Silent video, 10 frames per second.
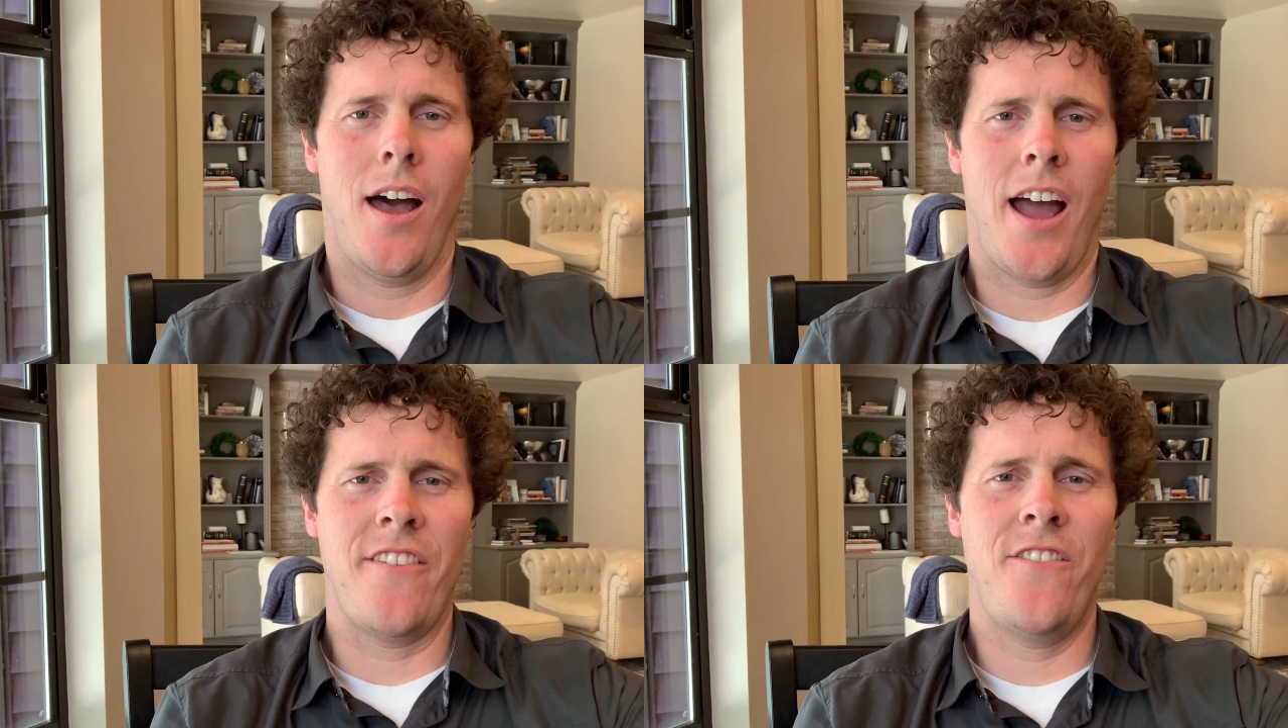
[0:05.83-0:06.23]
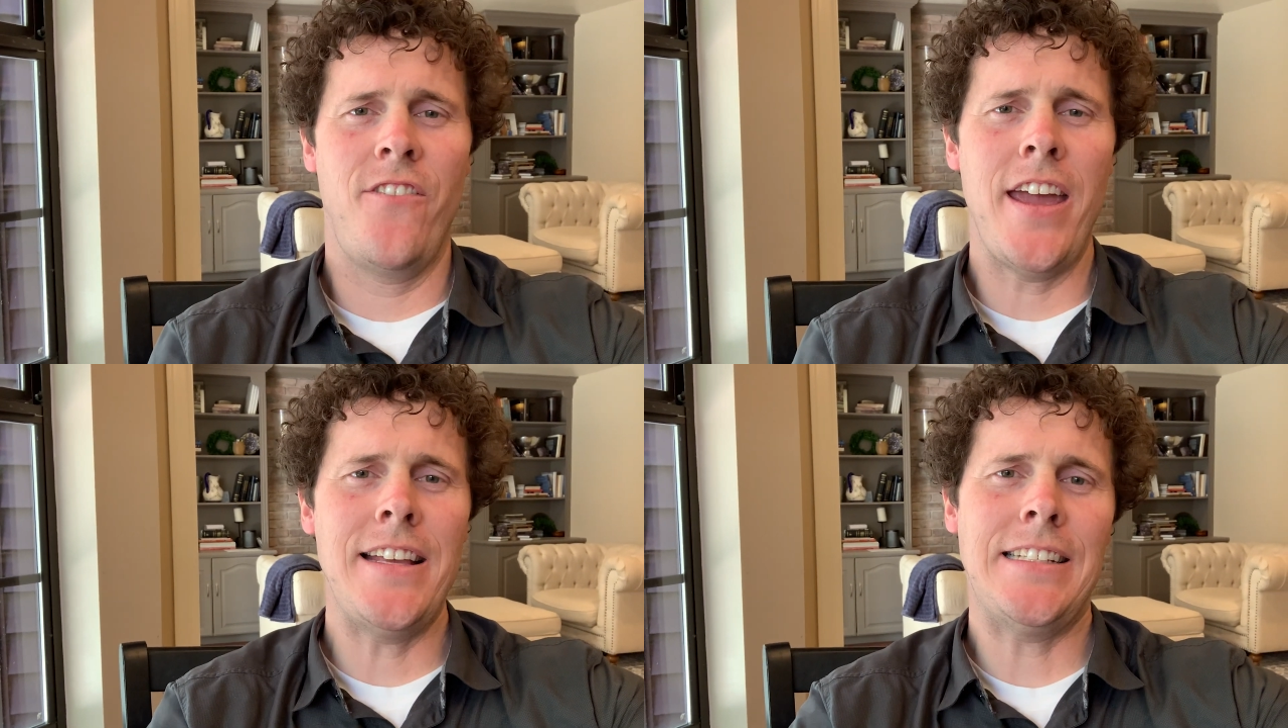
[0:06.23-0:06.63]
I
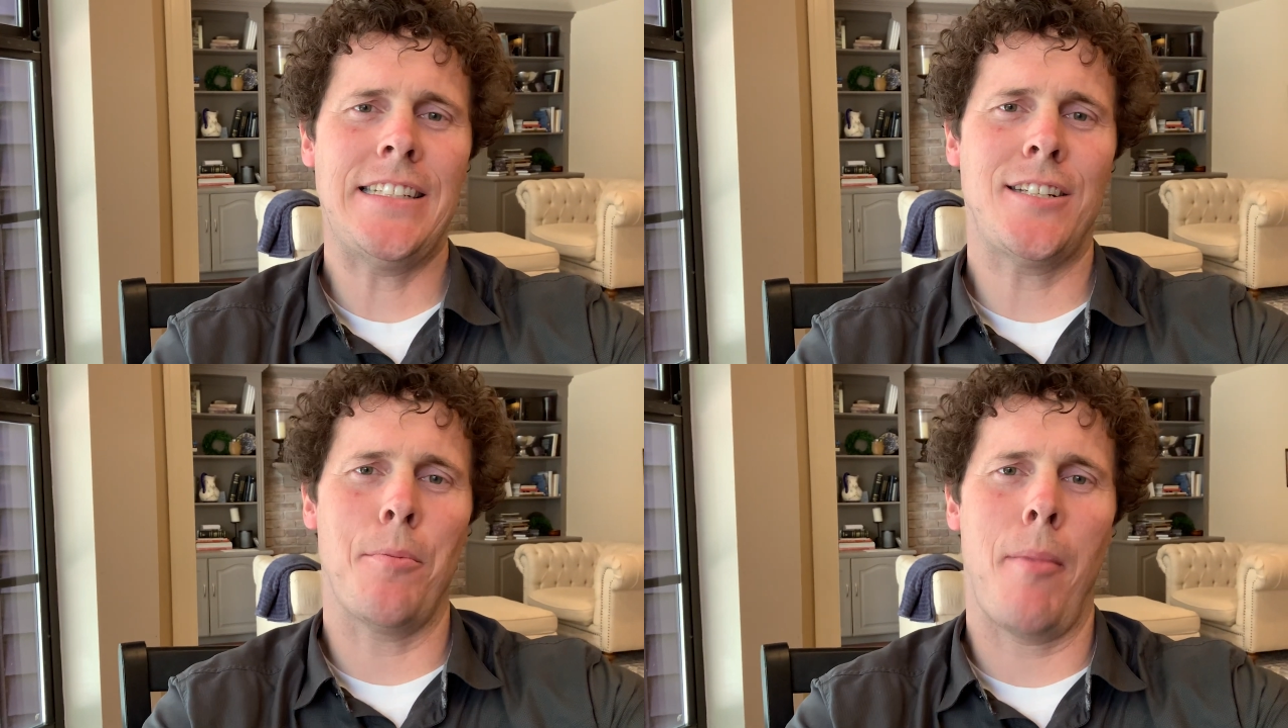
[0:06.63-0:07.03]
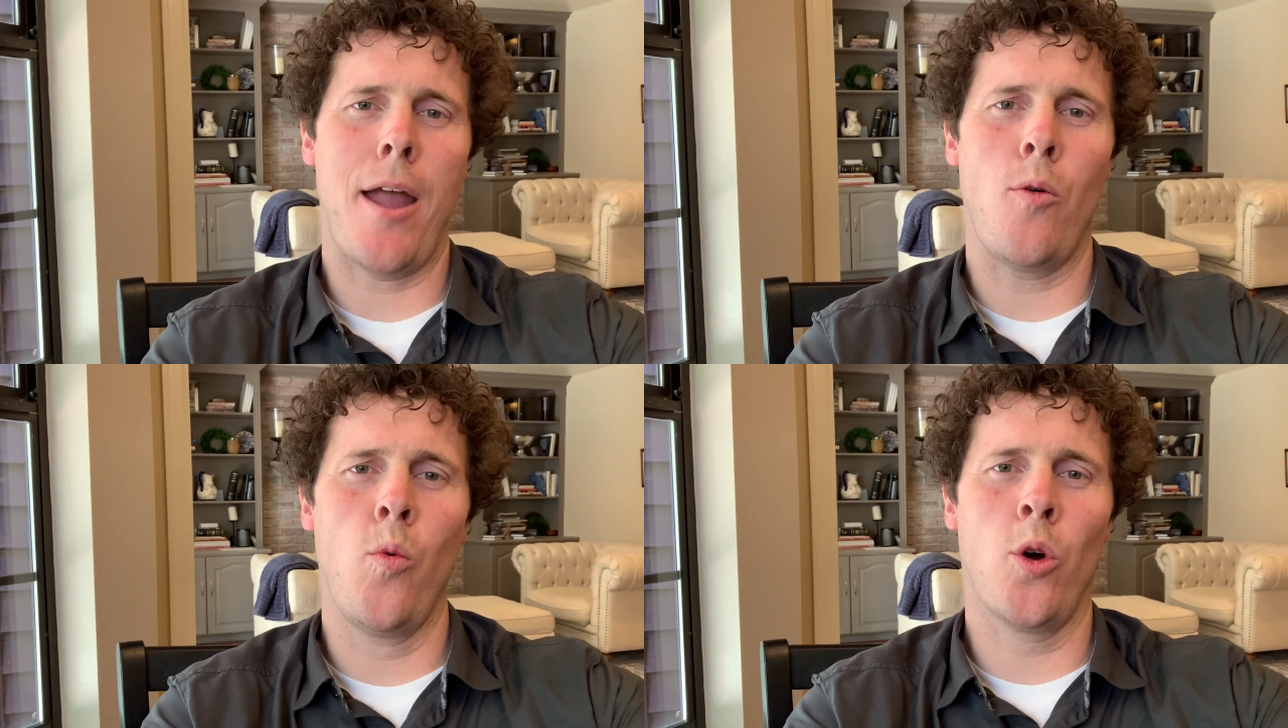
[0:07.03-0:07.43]
faced
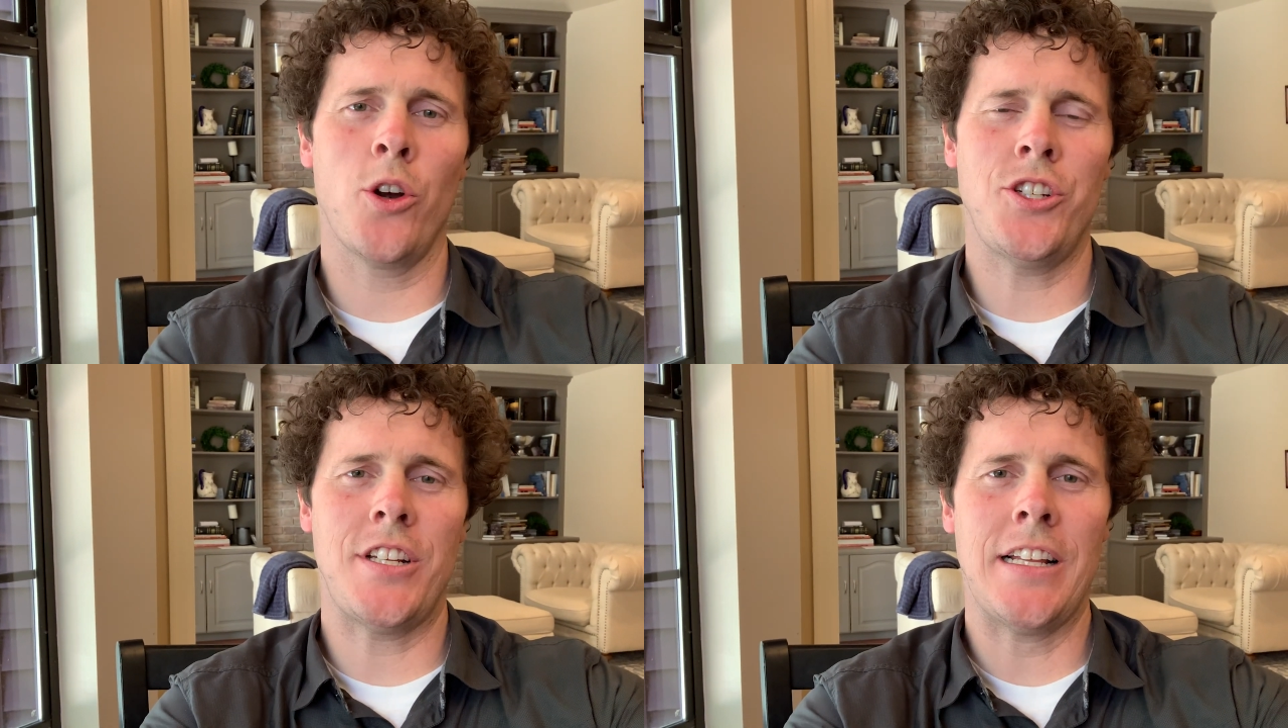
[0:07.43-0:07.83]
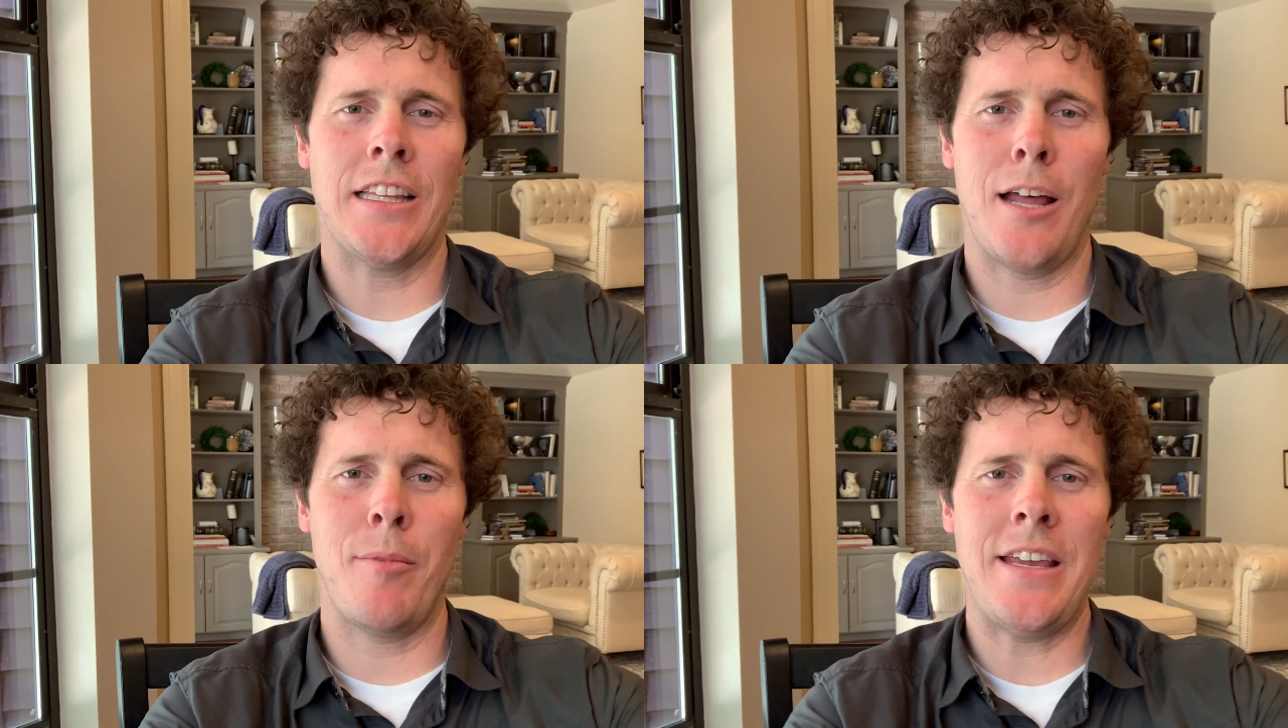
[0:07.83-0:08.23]
my worst
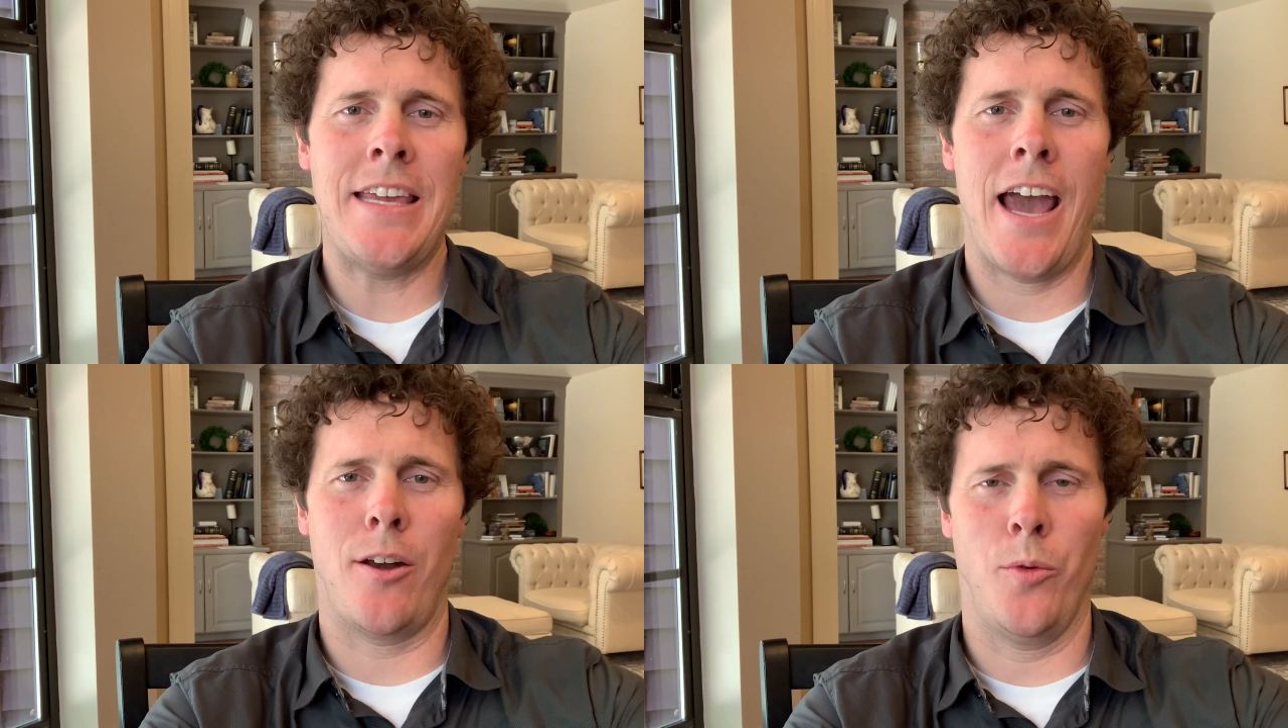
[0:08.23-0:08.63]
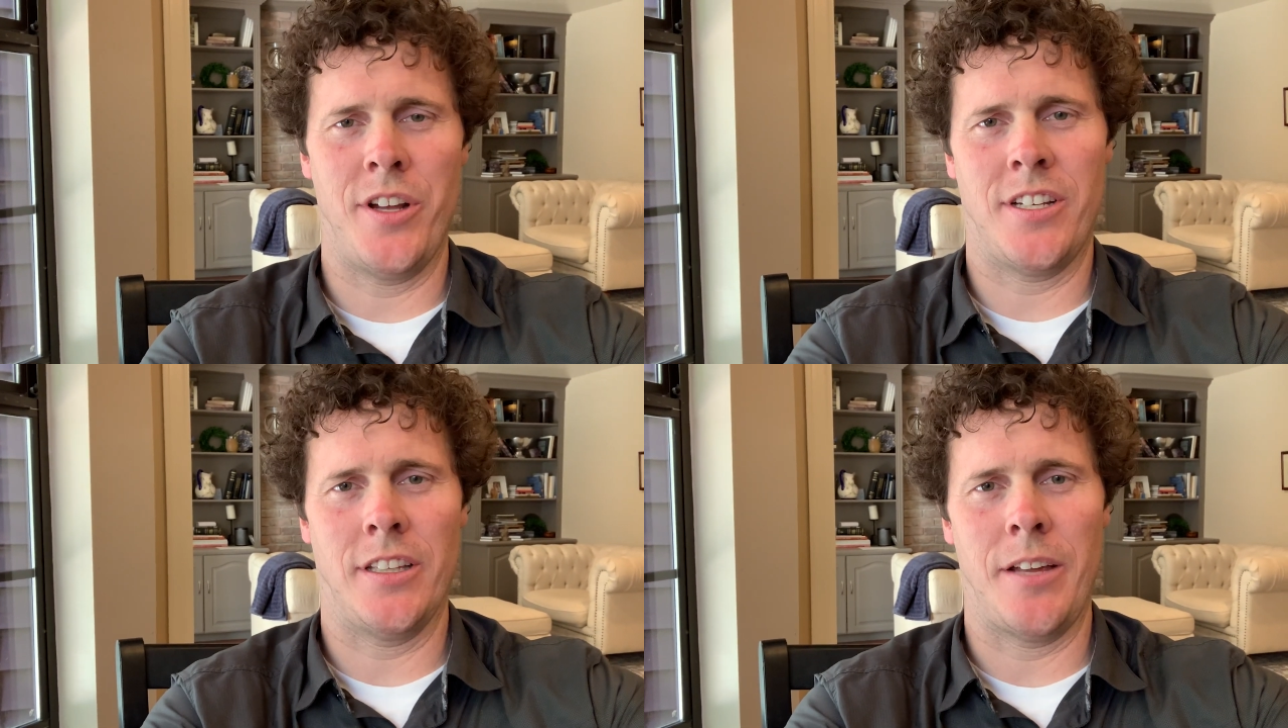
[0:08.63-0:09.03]
dilemma yet
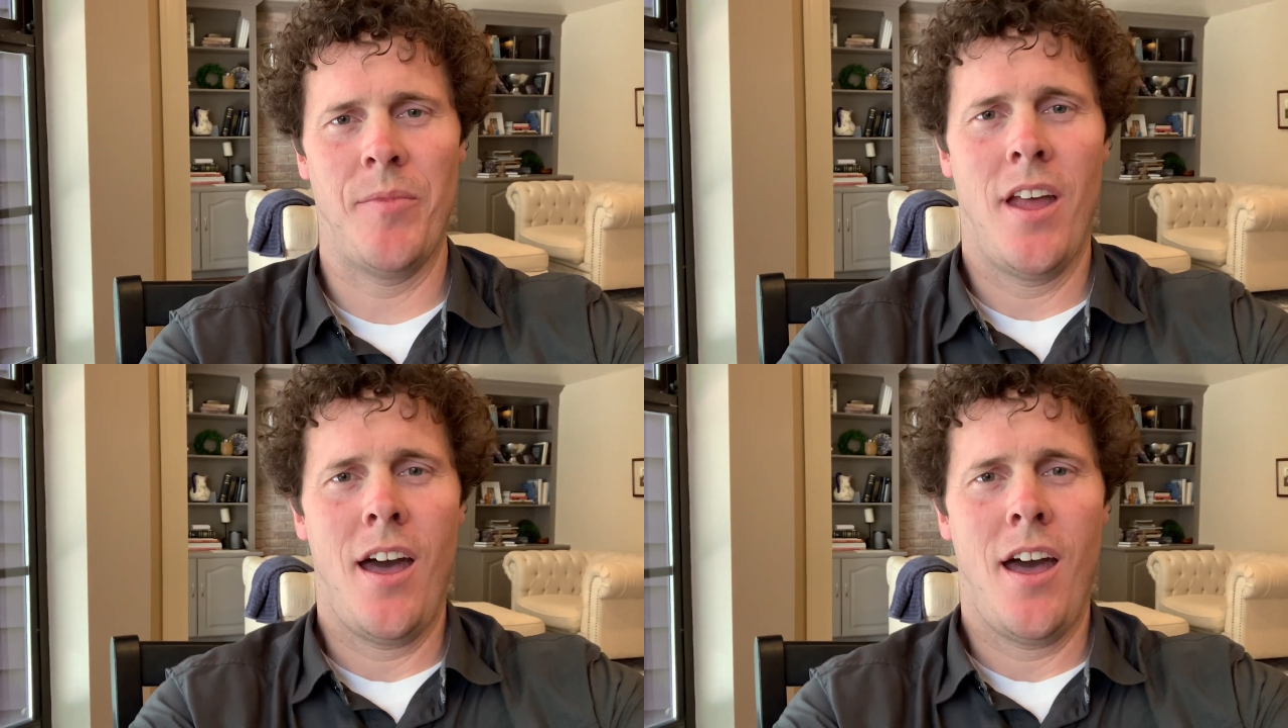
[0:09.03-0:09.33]
recently.